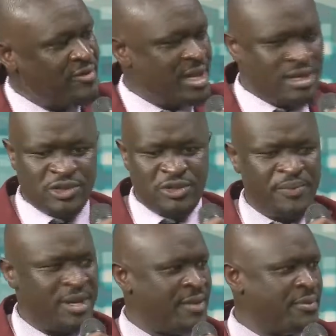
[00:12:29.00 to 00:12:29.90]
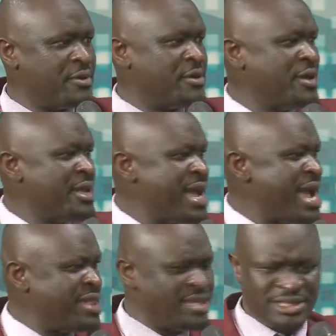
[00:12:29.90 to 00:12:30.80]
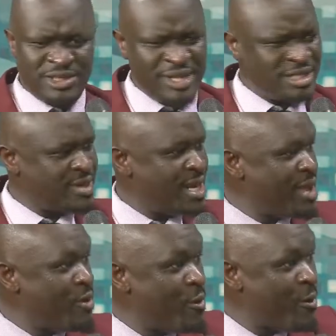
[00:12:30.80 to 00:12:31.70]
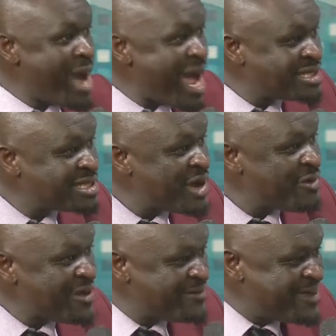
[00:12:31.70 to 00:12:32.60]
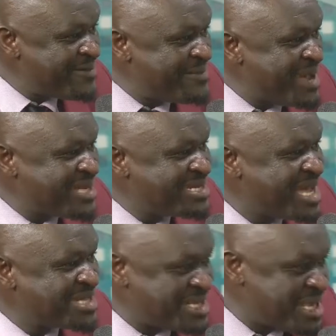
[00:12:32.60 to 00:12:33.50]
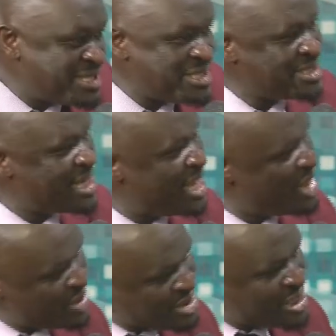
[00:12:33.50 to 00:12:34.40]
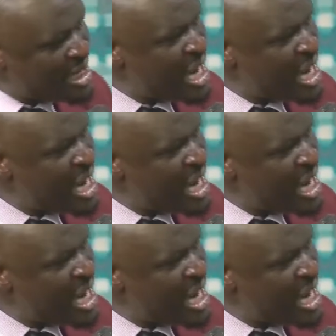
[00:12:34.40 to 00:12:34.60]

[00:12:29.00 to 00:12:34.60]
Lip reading: even need to open a book. And the students were like, what? We have never met such a teacher. You see?